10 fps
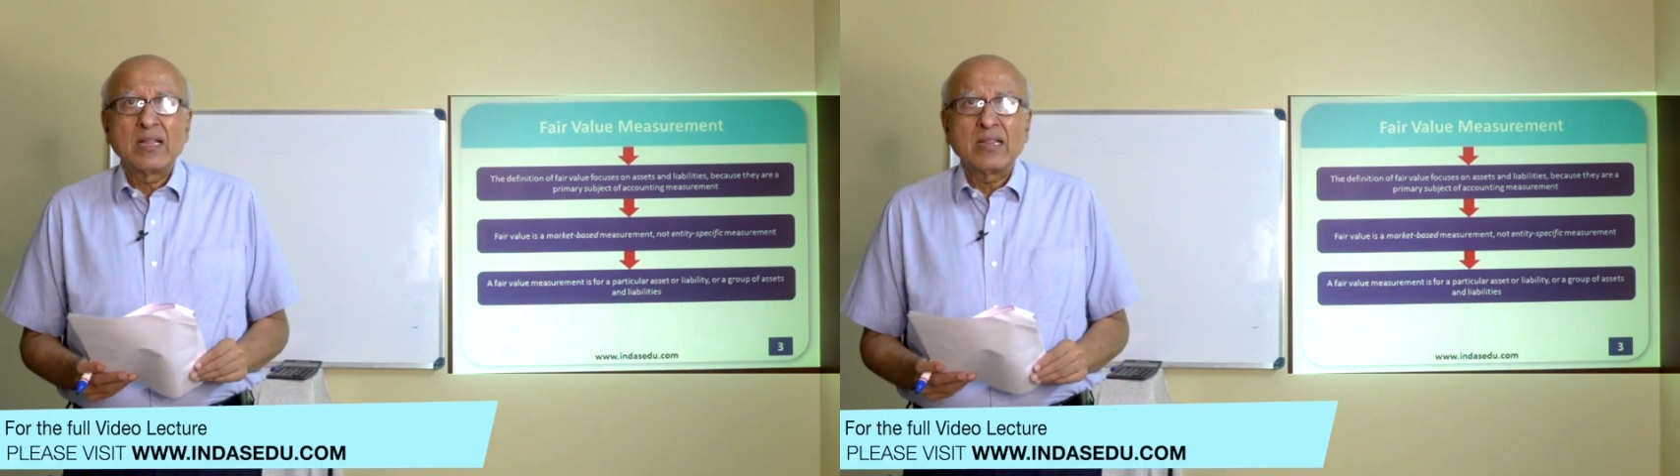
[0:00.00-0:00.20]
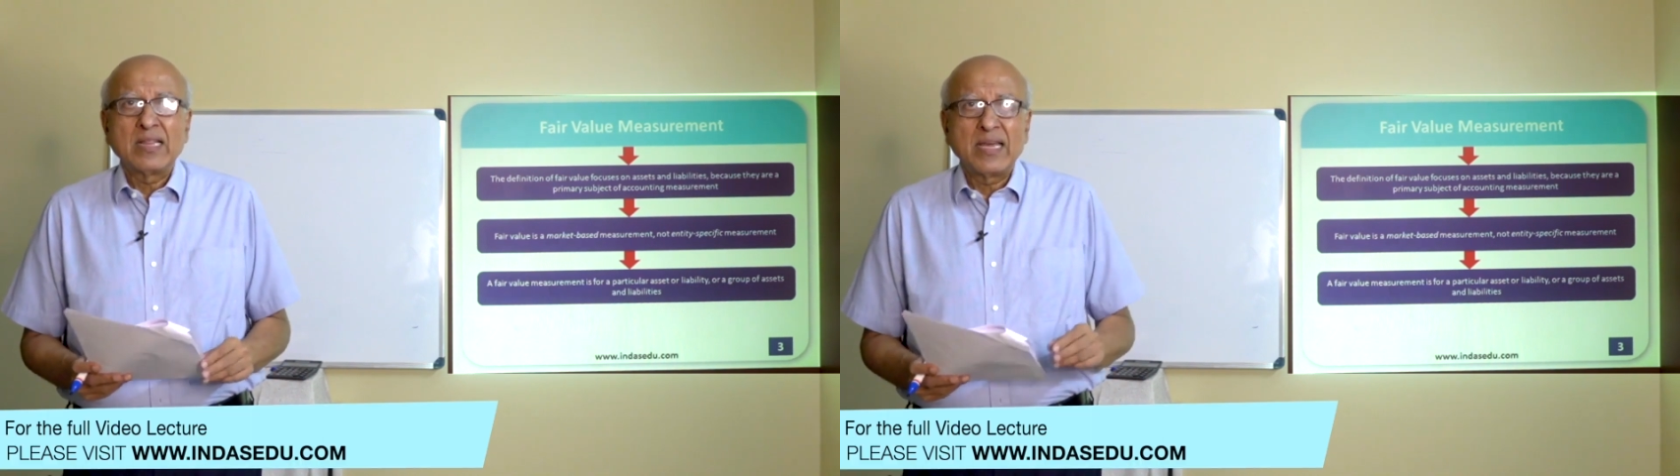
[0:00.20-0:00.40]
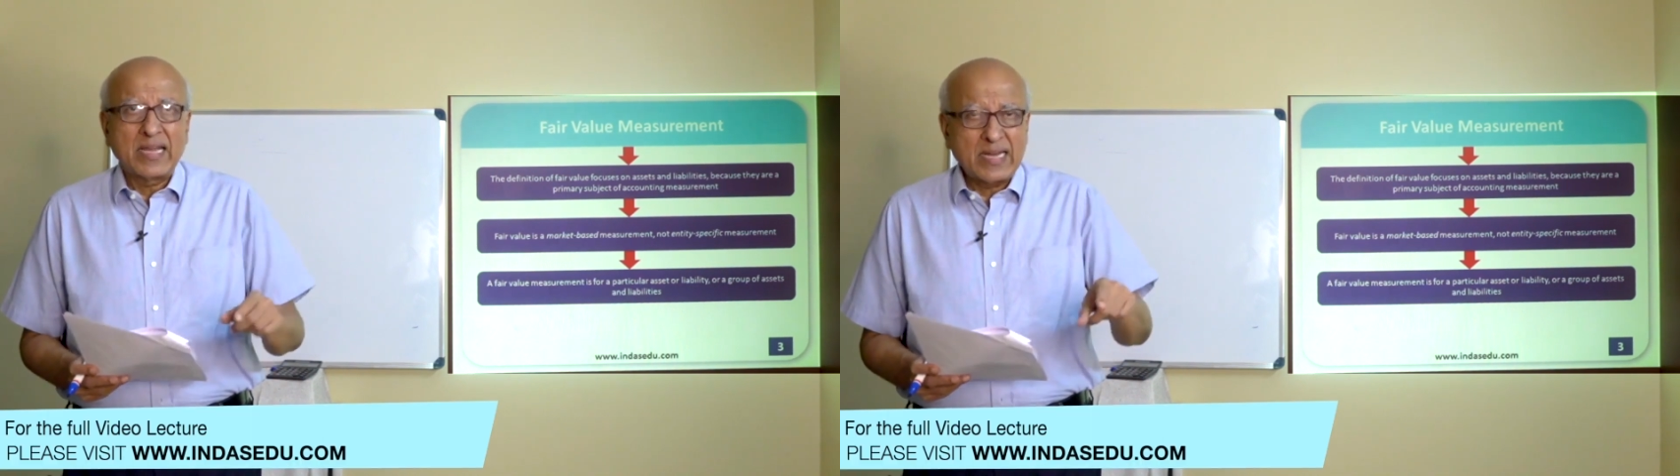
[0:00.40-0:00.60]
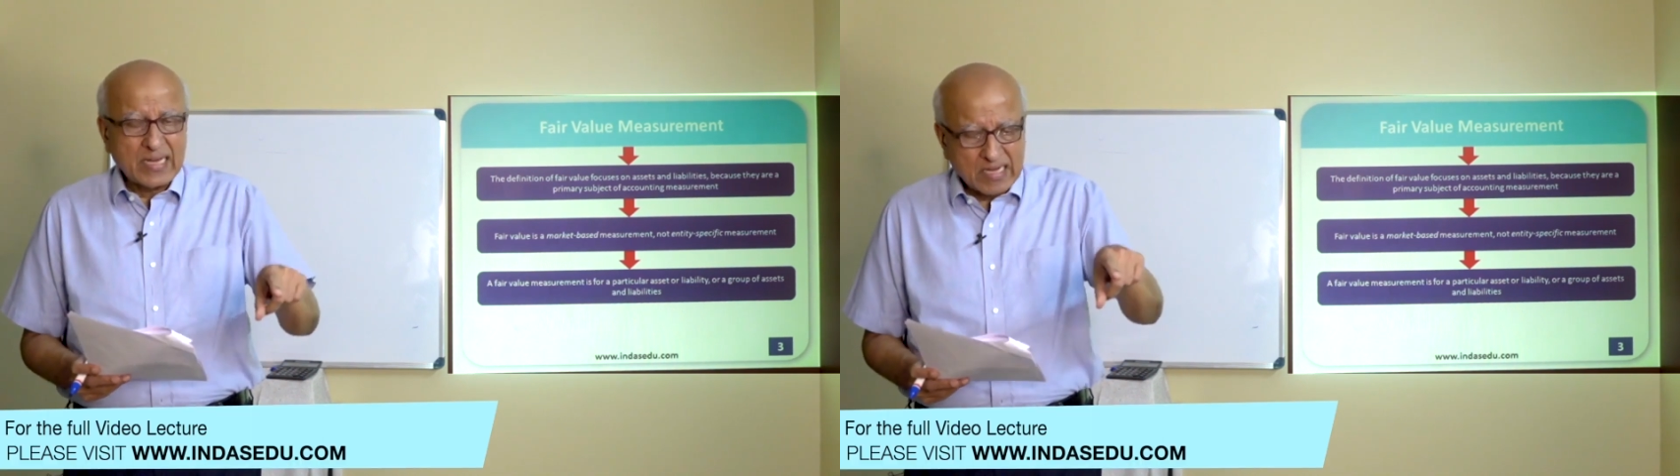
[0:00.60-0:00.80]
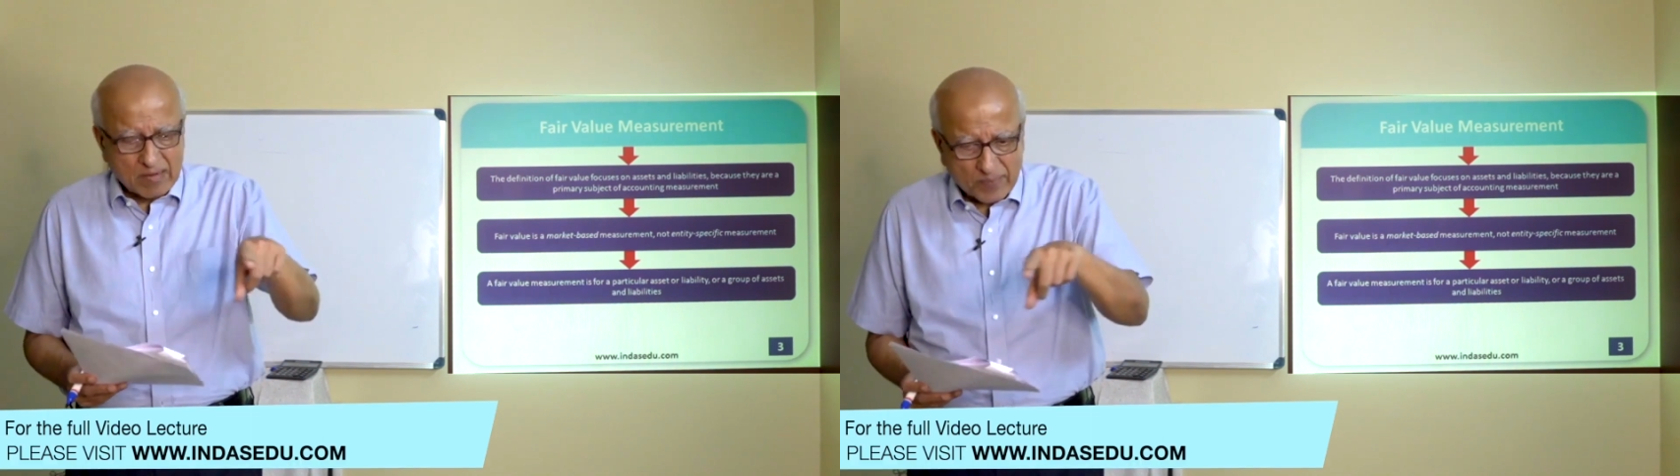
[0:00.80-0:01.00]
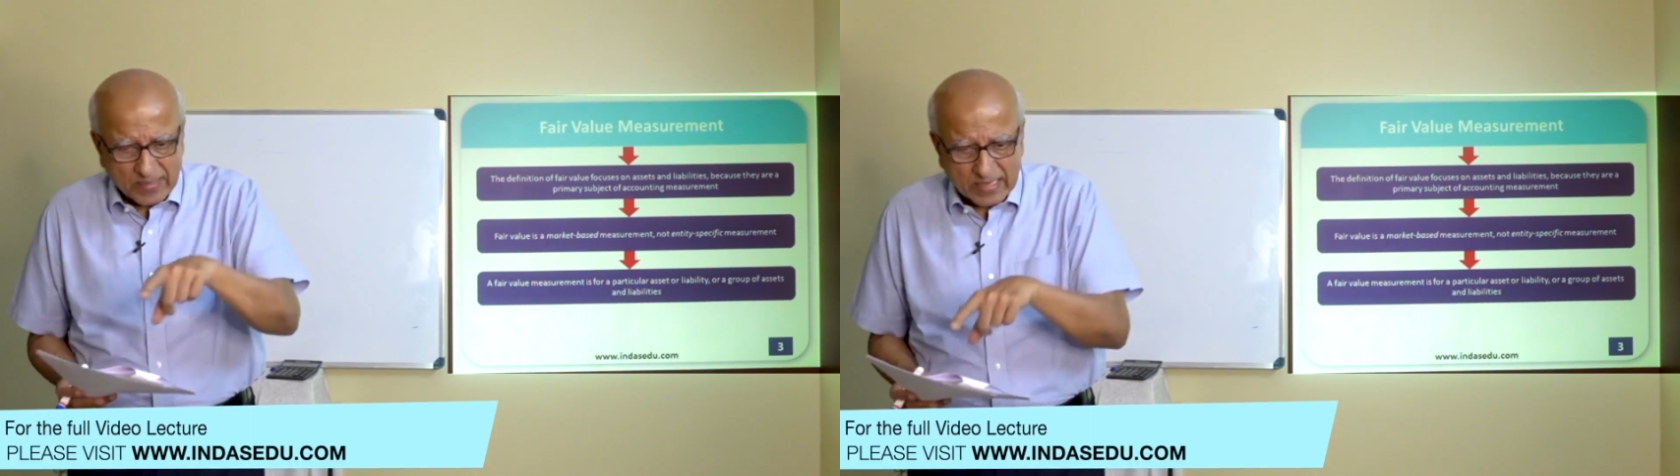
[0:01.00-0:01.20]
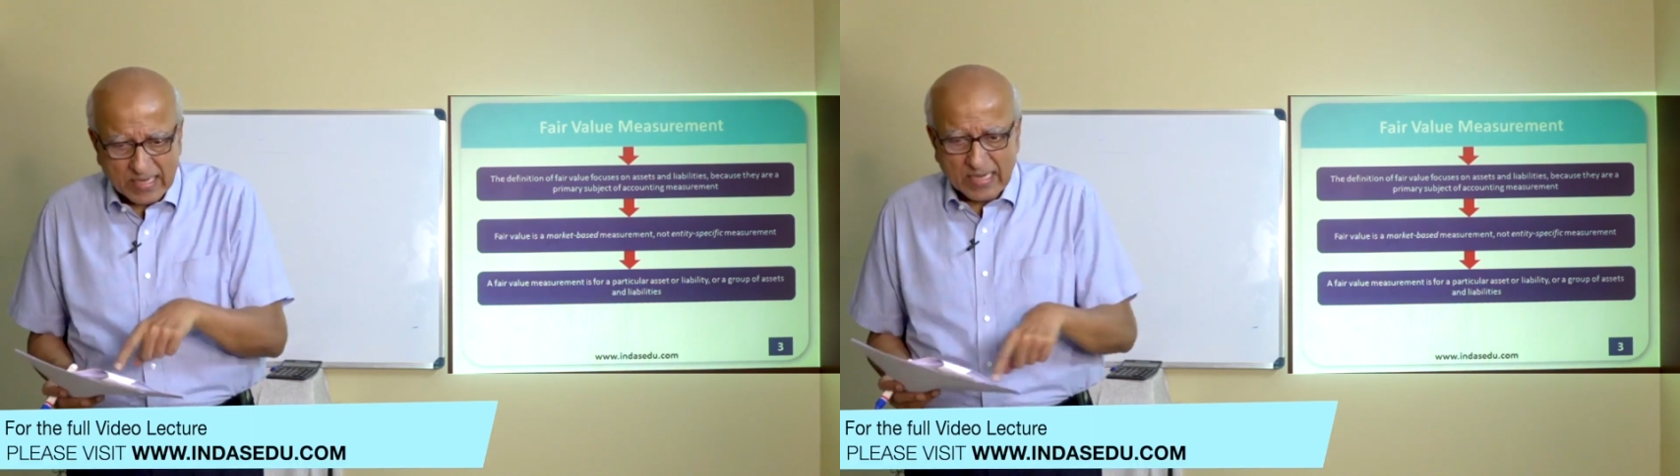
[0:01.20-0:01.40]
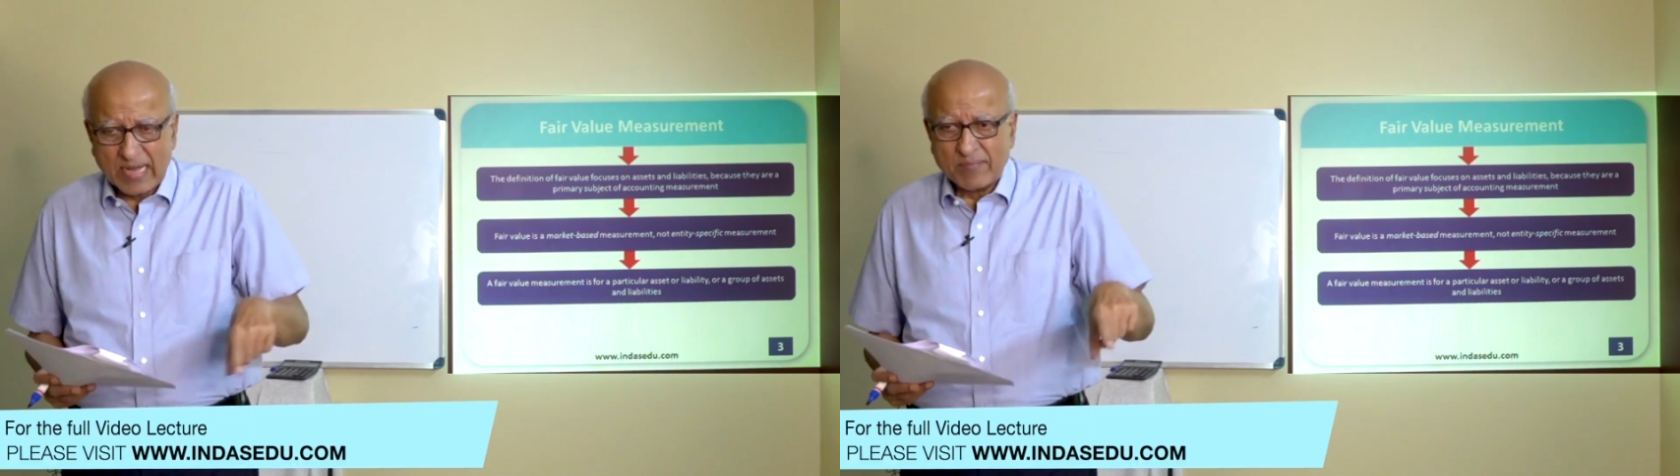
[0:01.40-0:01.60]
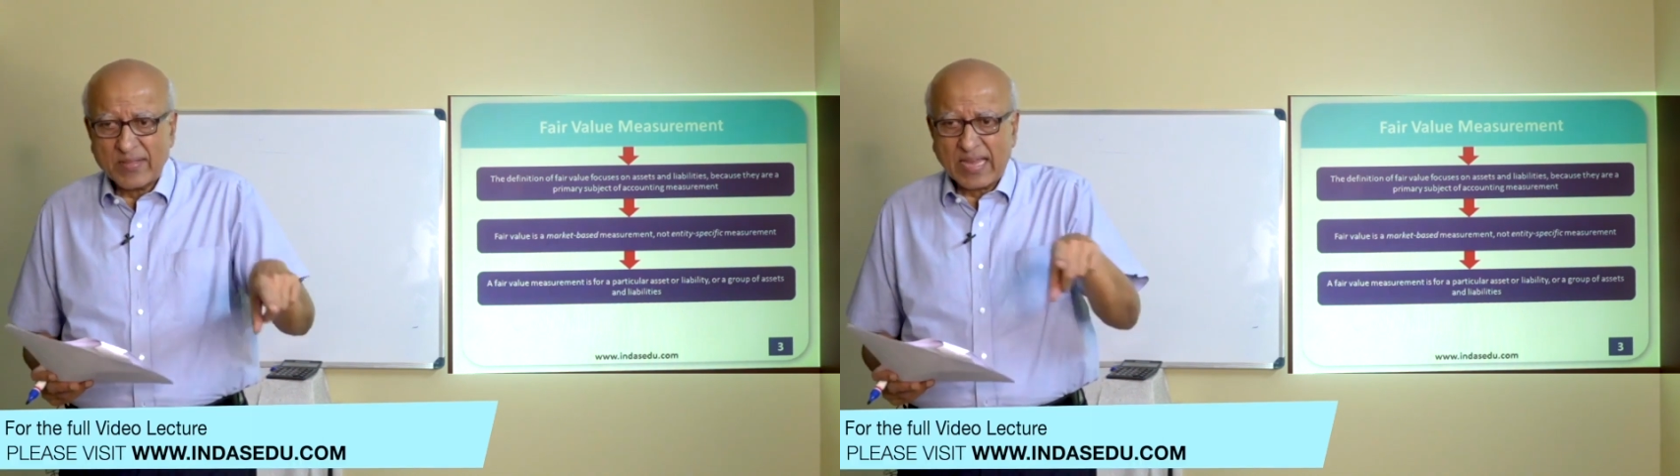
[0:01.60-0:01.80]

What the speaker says: They independently have the